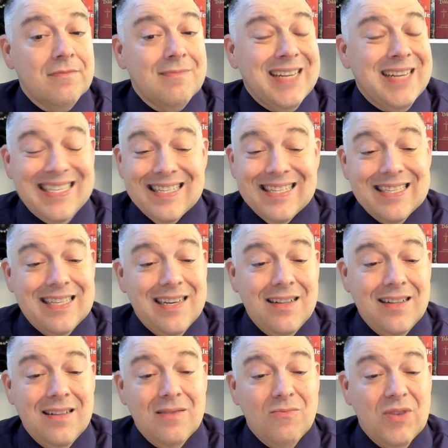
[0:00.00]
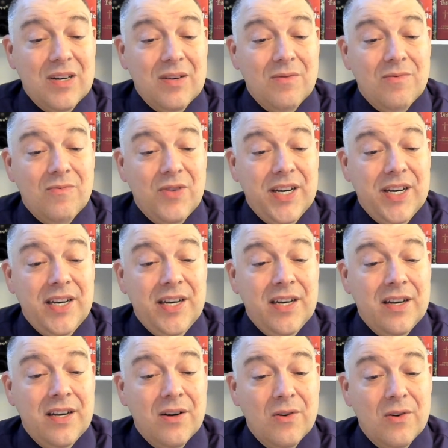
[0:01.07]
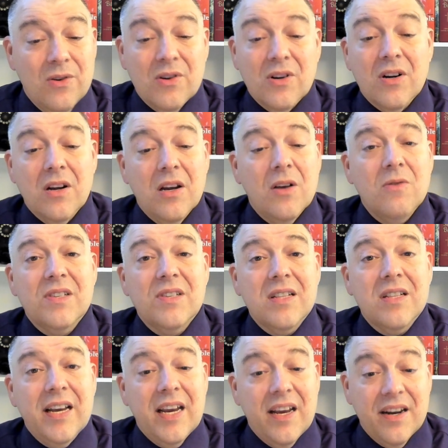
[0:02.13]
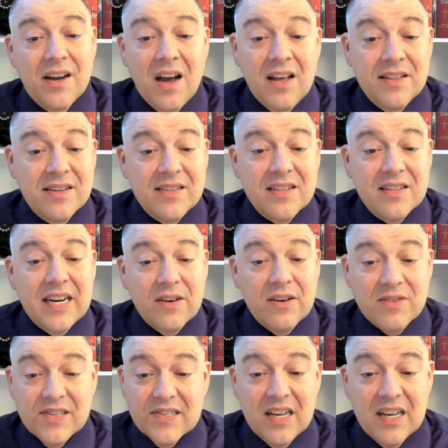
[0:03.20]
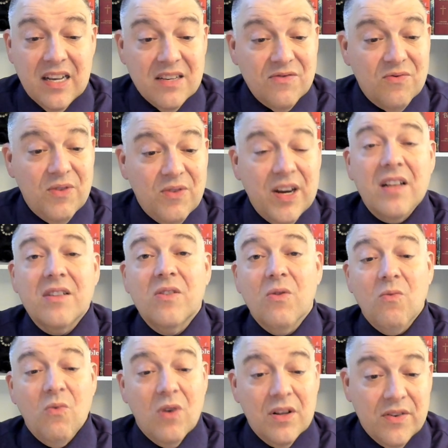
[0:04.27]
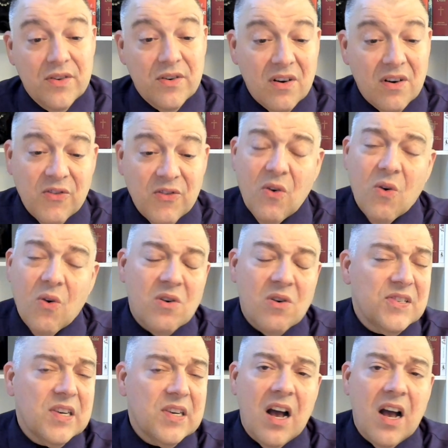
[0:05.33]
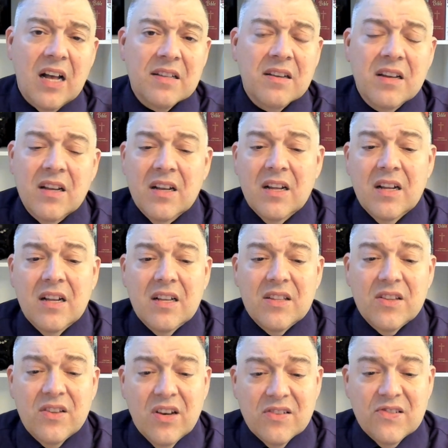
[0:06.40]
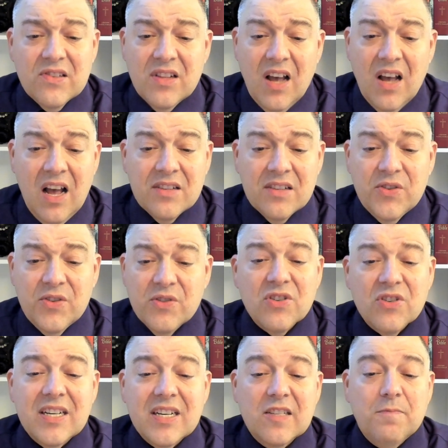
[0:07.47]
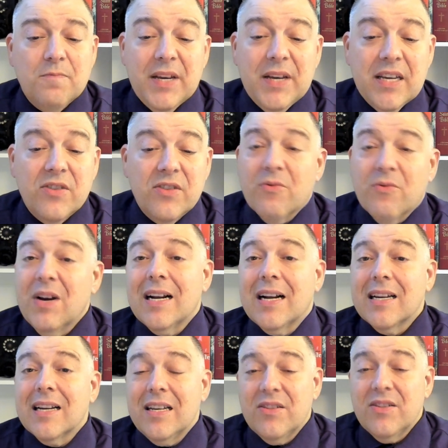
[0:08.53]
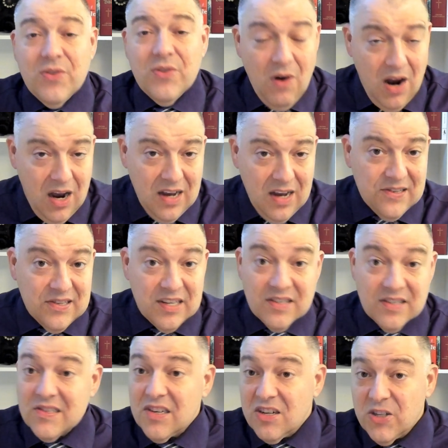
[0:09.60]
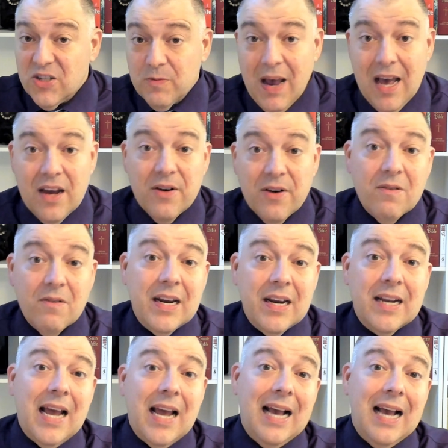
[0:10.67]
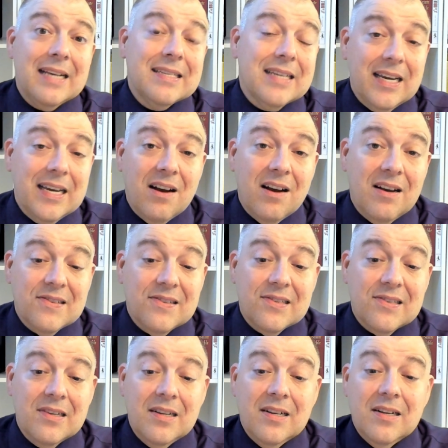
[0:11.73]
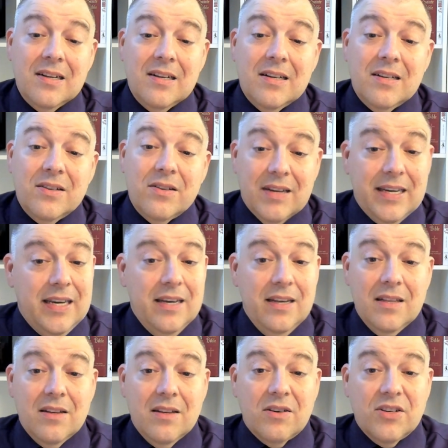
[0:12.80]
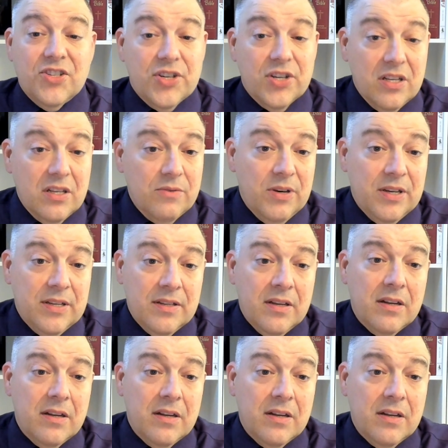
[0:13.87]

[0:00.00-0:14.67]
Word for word: And still, when we look closely and honestly at ourselves, we ought to wonder. Of course, God does not usually speak directly to us in such matter in asking us to kill our children.